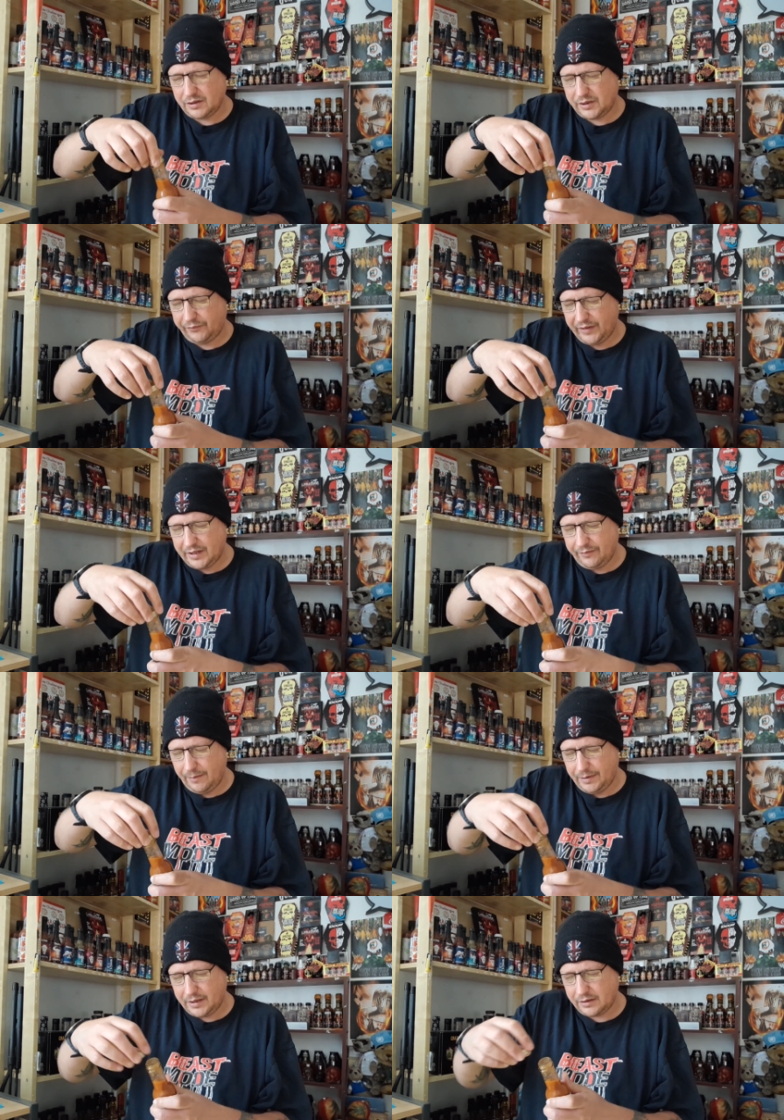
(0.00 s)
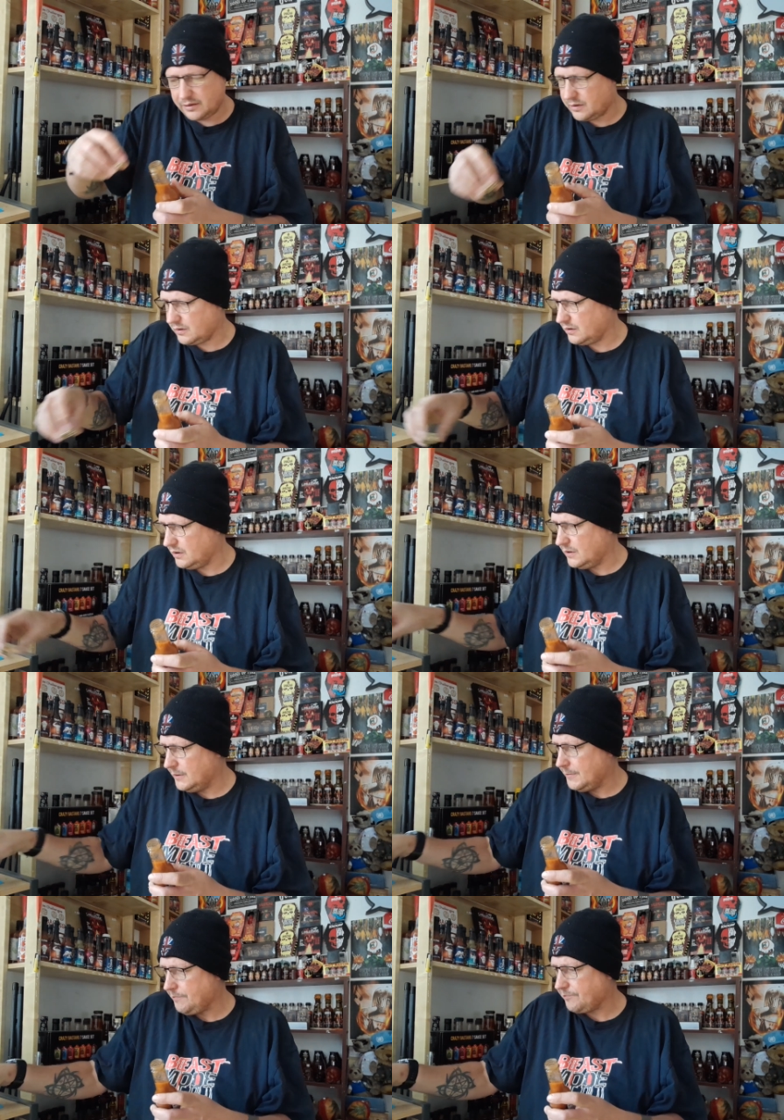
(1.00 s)
to think of it, because
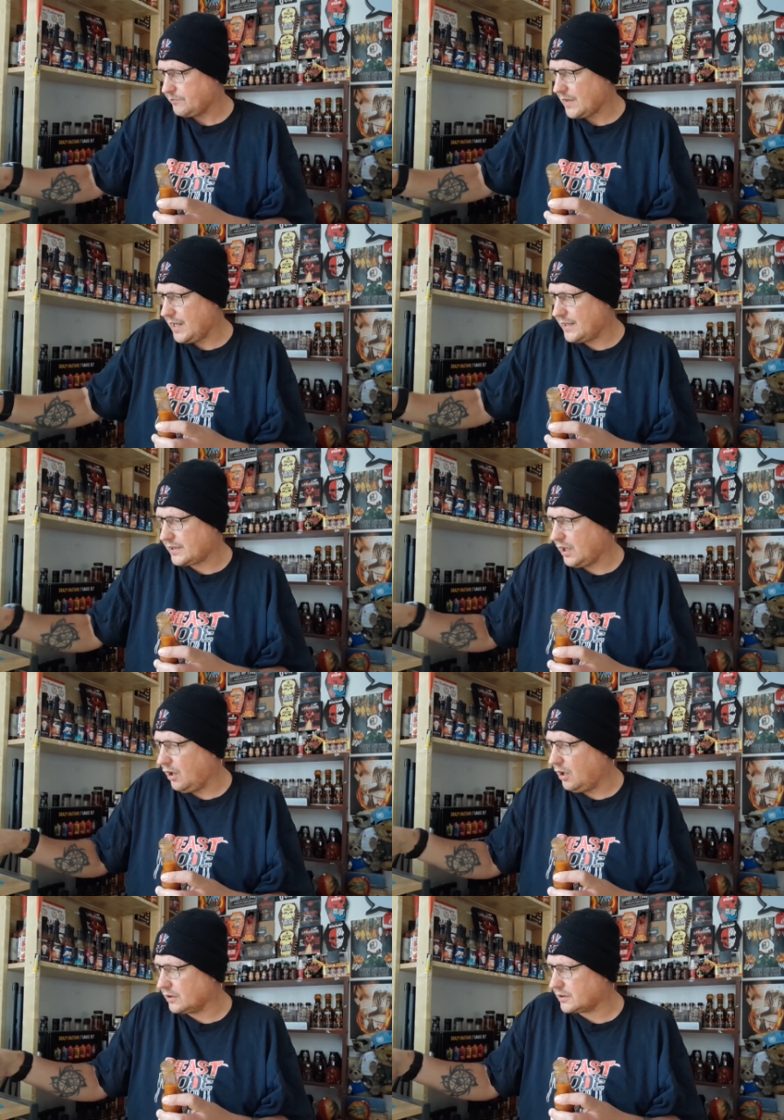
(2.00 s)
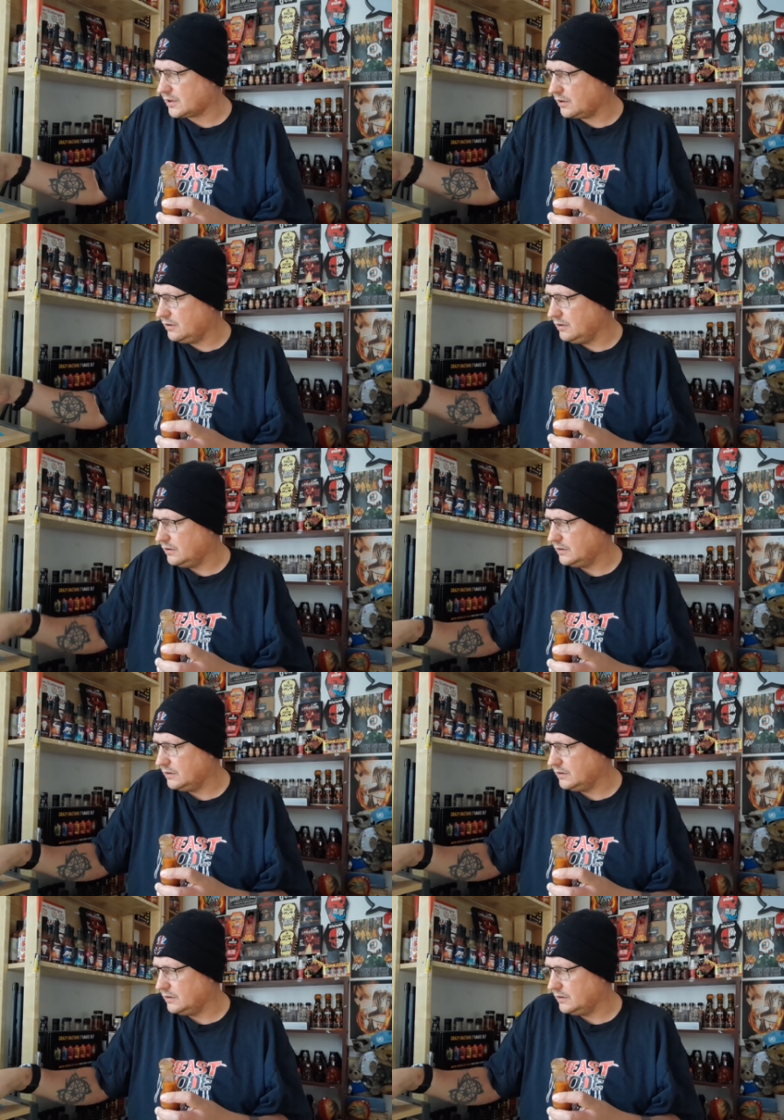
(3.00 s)
it's hard to